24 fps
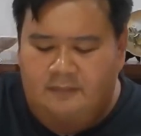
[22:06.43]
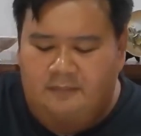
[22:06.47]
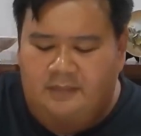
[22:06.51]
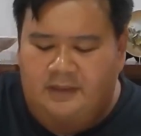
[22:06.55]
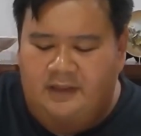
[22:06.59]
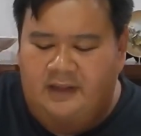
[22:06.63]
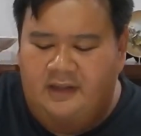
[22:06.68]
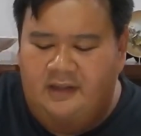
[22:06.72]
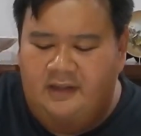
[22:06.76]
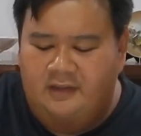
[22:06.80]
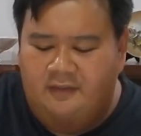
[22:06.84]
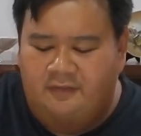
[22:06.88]

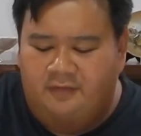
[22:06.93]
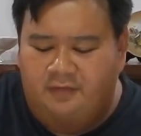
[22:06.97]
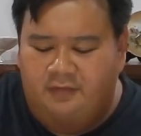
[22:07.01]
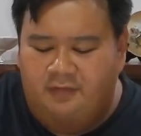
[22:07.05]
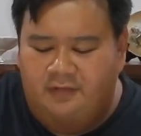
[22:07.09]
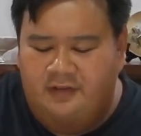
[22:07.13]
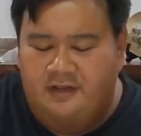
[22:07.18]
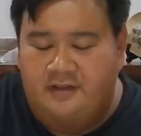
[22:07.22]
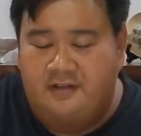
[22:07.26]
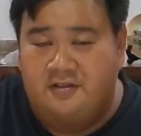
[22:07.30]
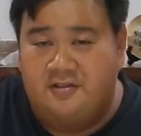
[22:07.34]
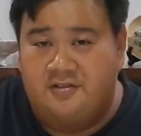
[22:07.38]
Being in the
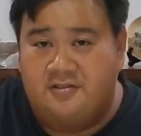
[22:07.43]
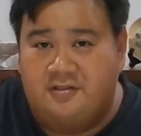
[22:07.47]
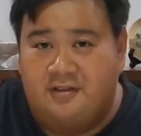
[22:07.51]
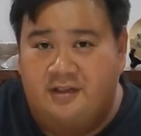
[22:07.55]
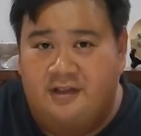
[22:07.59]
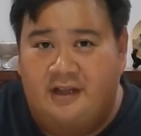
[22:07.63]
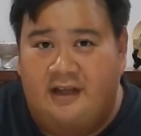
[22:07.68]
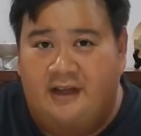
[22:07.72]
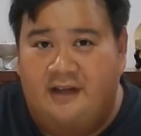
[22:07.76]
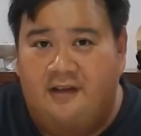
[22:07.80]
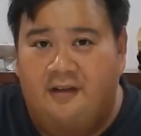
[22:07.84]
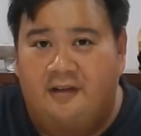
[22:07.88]
food
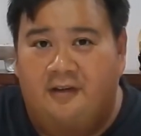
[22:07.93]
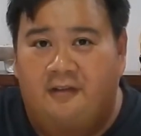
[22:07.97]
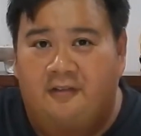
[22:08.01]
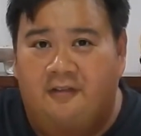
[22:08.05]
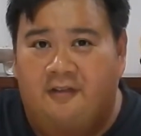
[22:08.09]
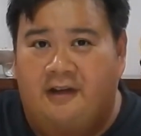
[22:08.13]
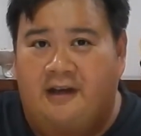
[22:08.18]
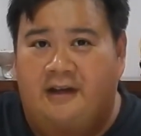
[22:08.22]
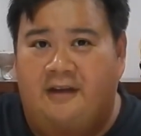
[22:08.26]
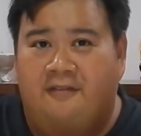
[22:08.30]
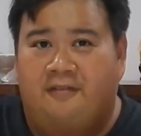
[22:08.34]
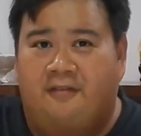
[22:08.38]
industry, I know
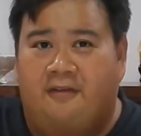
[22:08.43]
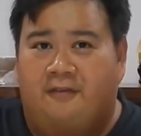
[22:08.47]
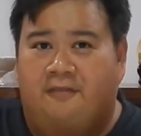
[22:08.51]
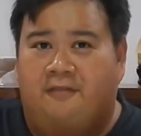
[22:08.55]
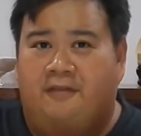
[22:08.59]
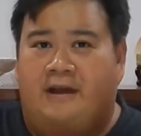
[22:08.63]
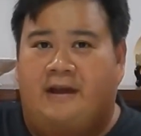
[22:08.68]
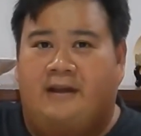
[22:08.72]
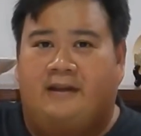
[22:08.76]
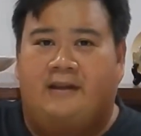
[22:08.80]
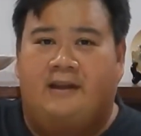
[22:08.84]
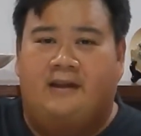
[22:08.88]
already for a
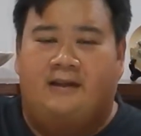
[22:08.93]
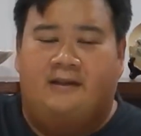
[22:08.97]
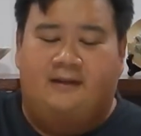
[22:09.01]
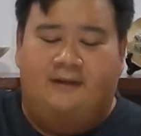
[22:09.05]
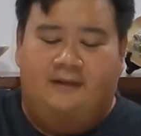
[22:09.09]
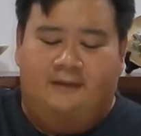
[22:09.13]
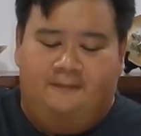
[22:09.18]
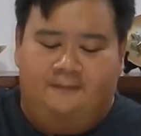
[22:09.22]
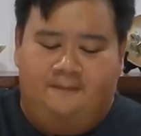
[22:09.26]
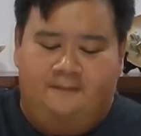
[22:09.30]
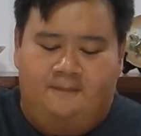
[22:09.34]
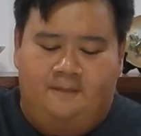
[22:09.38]
fact that
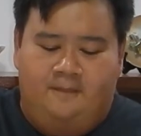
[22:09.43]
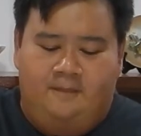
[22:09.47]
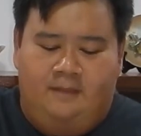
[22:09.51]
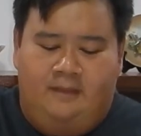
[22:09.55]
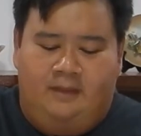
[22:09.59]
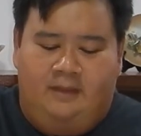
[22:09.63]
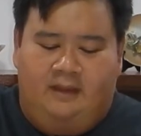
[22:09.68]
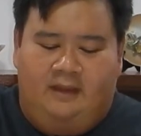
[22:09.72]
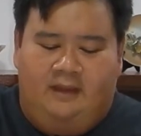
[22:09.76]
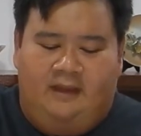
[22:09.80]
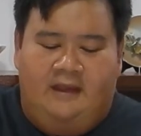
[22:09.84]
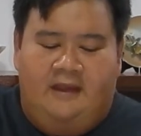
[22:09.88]

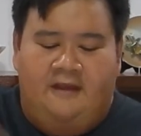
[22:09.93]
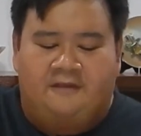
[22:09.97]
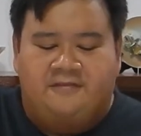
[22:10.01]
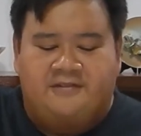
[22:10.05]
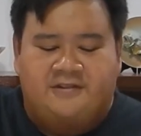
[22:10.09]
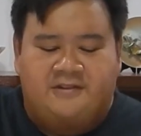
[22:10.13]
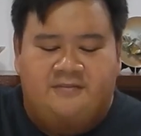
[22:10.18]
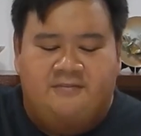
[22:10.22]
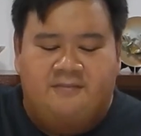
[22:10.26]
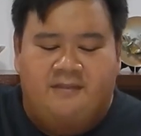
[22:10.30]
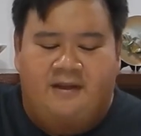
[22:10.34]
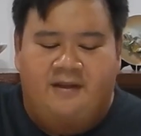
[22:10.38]

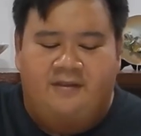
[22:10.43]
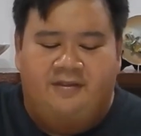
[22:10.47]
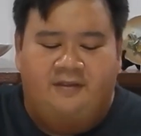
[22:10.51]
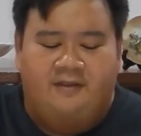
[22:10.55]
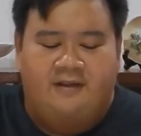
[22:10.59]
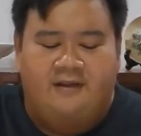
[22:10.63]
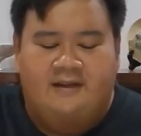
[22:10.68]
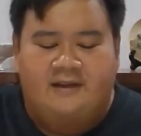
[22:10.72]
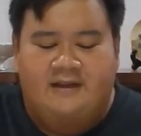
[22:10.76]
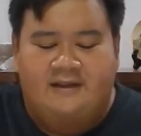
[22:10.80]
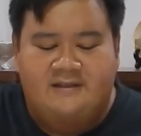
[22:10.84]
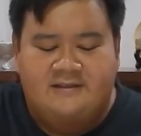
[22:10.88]
KFC
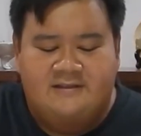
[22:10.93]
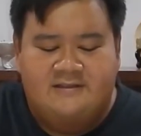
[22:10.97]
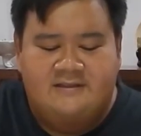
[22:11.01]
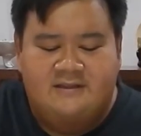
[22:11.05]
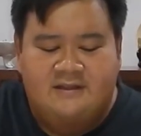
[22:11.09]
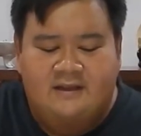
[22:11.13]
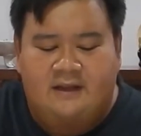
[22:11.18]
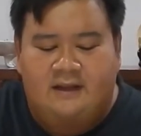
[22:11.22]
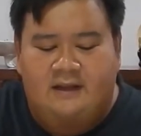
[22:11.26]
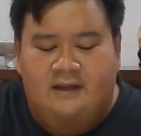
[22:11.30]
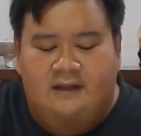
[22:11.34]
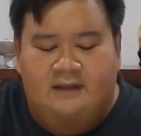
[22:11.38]
method is
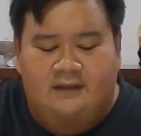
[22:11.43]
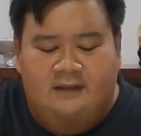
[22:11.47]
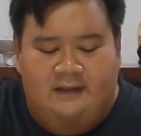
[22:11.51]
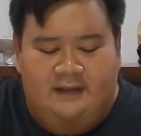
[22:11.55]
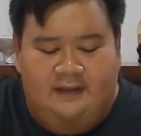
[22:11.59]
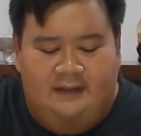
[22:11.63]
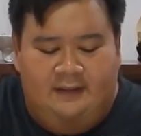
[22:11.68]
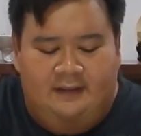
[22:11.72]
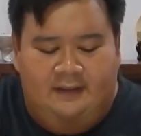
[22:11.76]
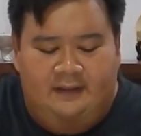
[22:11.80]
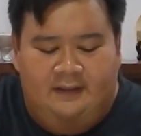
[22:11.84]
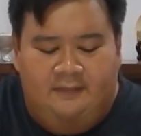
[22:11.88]

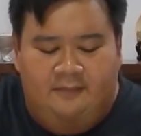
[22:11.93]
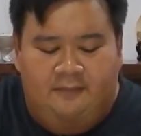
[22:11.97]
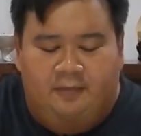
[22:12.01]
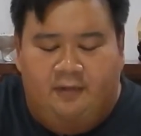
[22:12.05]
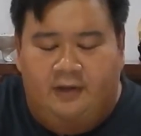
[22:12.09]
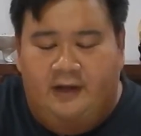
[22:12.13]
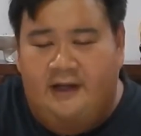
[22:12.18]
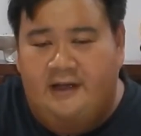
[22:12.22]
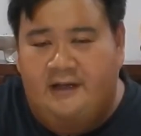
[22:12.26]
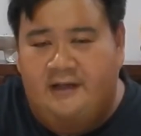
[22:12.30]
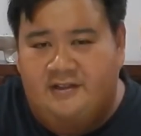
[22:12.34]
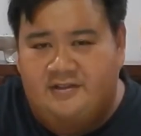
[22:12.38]
they
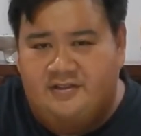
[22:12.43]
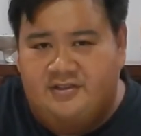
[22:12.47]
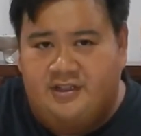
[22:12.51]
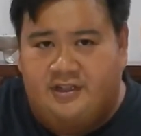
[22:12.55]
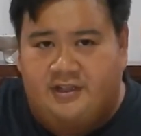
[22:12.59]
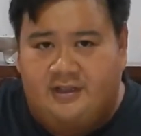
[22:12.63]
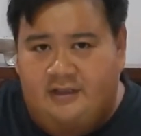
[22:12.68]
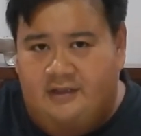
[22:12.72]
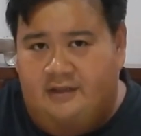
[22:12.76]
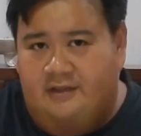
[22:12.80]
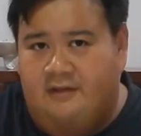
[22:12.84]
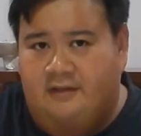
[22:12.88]
brine the
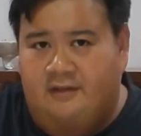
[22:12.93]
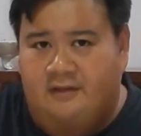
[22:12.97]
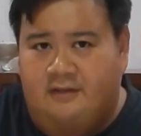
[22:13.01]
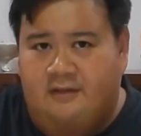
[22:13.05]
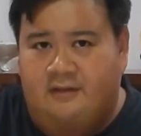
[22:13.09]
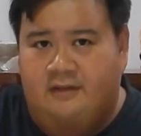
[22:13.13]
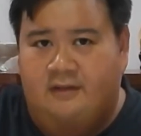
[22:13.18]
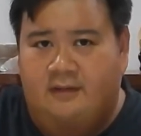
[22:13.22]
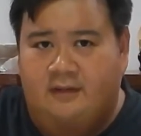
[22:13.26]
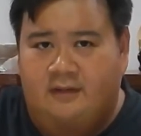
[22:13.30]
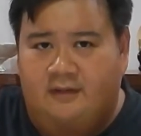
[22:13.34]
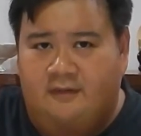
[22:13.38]
chicken
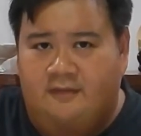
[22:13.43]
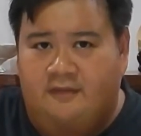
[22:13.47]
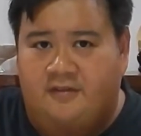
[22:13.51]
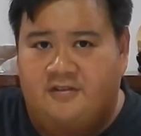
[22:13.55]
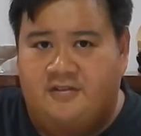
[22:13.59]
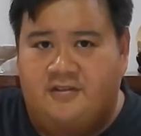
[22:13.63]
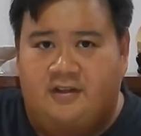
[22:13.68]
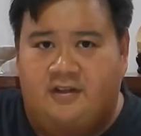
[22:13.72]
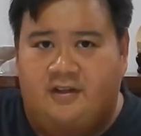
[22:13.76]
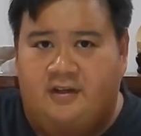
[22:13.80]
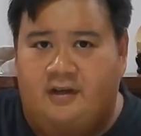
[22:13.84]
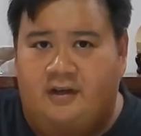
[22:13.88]
for a
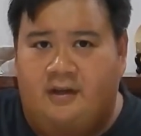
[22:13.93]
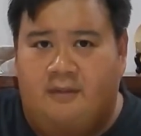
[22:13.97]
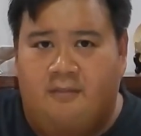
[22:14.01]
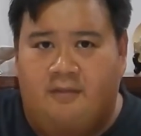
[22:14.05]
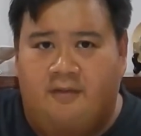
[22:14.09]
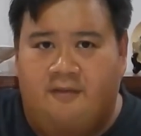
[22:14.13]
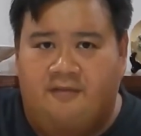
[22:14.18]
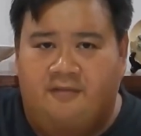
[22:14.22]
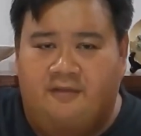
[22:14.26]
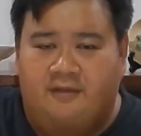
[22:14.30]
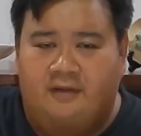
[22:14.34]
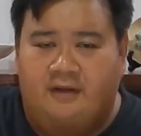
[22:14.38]
certain
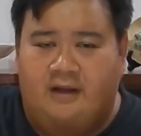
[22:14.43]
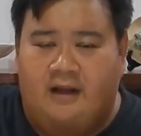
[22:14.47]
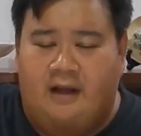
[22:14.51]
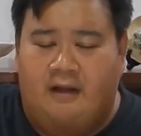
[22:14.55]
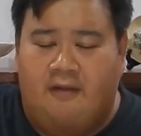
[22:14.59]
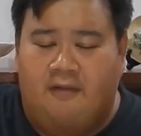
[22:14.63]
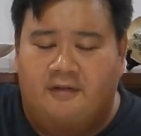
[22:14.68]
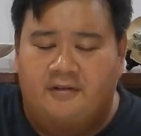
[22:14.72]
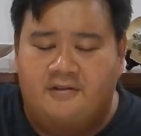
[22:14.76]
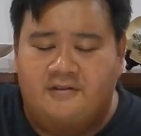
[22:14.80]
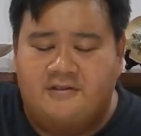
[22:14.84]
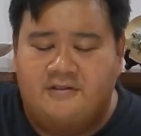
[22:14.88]
number of
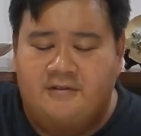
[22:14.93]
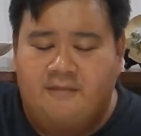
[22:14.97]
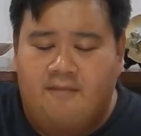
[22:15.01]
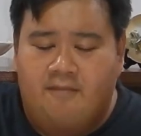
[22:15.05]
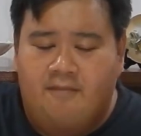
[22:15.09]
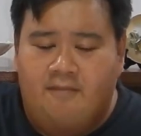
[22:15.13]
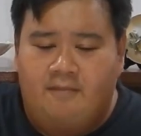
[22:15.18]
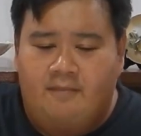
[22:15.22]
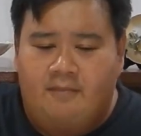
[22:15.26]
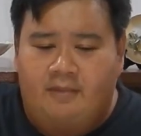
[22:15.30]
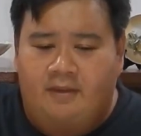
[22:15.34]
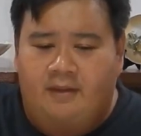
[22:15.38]
hours,
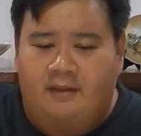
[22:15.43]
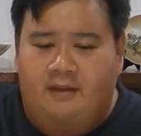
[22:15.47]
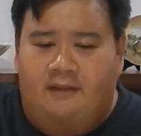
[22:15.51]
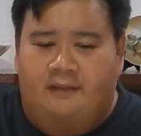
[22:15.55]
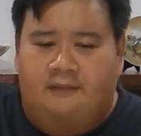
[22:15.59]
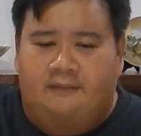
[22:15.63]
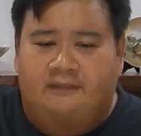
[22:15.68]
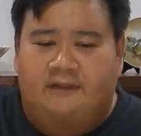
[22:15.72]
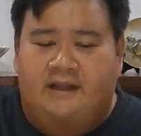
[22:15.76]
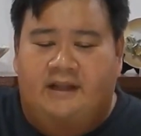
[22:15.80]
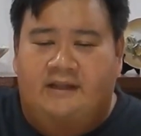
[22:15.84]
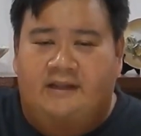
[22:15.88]

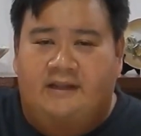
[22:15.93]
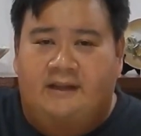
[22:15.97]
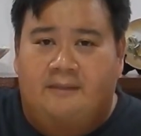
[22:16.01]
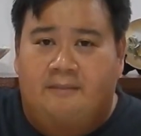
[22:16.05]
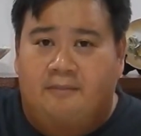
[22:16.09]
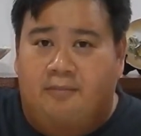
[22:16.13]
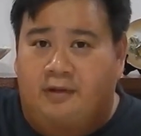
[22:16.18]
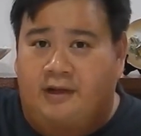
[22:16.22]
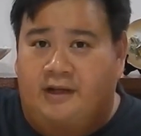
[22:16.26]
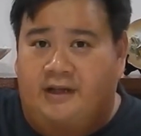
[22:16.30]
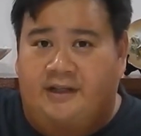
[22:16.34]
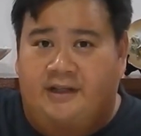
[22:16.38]
then they
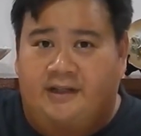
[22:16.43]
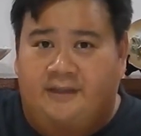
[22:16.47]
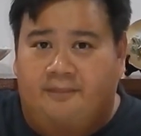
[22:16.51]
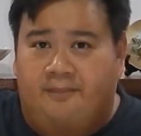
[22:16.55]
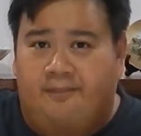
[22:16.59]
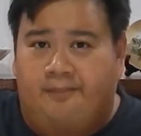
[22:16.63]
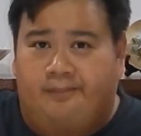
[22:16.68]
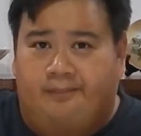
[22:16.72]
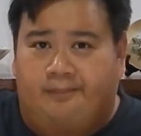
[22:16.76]
bread it.